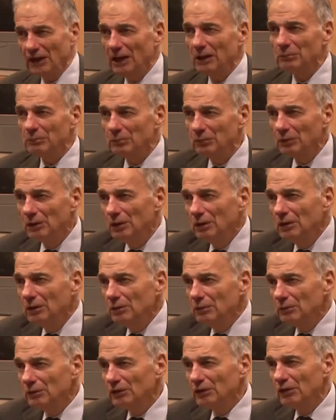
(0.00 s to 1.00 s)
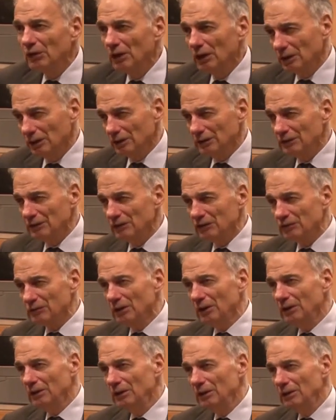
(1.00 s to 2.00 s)
up with the oil
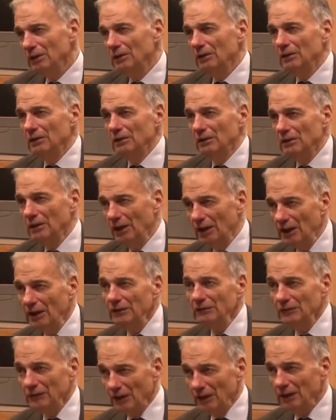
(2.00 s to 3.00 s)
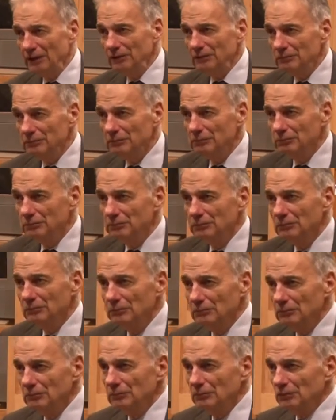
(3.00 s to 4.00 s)
industry, and they
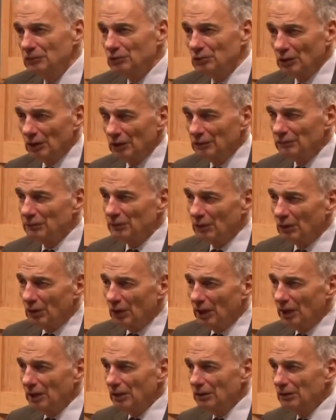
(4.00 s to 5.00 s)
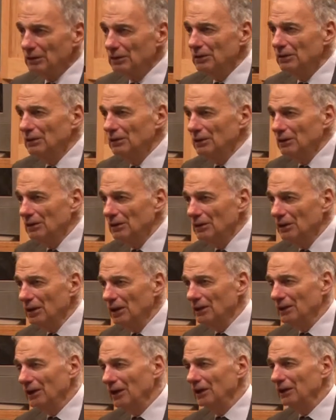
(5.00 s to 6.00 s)
drilled for oil,
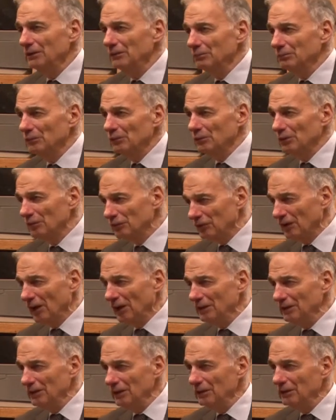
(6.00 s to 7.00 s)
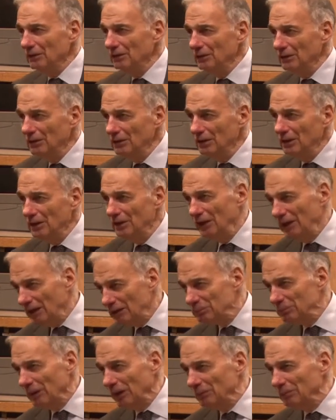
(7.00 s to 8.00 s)
and they refined it, and they
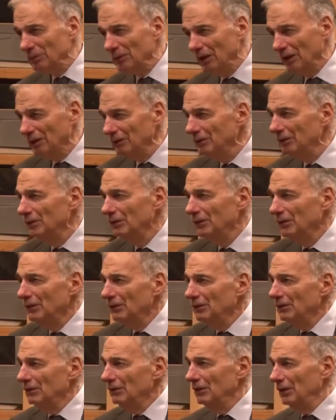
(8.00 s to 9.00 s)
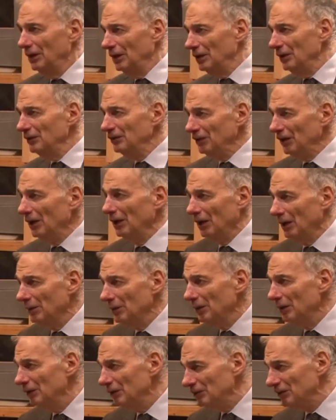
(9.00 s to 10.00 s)
had pipeline, and they sent
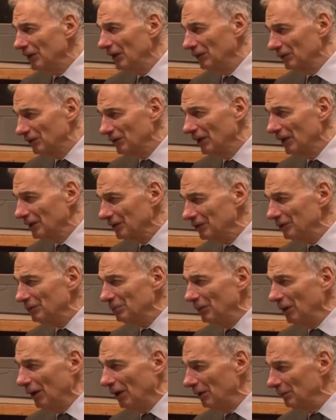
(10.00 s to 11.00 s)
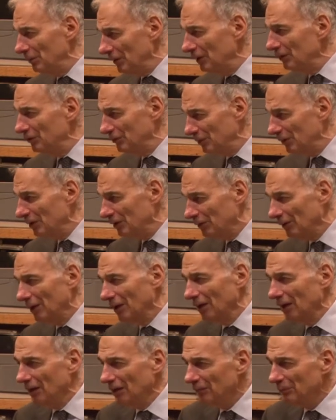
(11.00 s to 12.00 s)
it. It sounds like it's small, but it's really quite
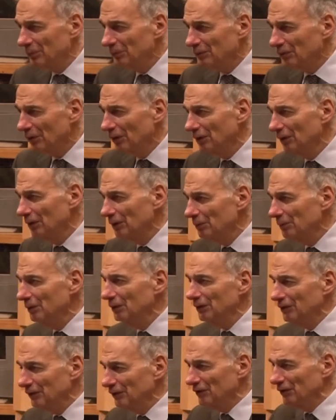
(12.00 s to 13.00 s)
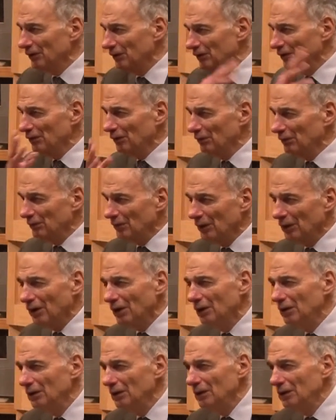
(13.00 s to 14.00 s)
a lot of petroleum when you consider the
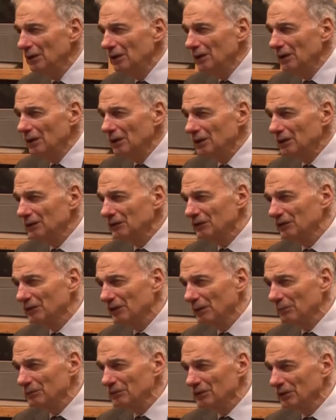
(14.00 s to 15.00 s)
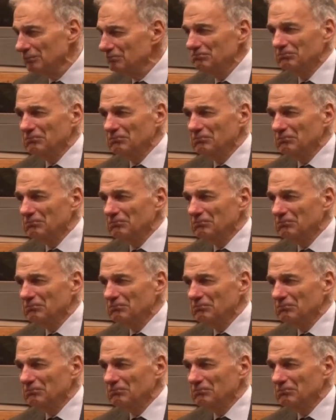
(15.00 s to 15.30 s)
overall consumption.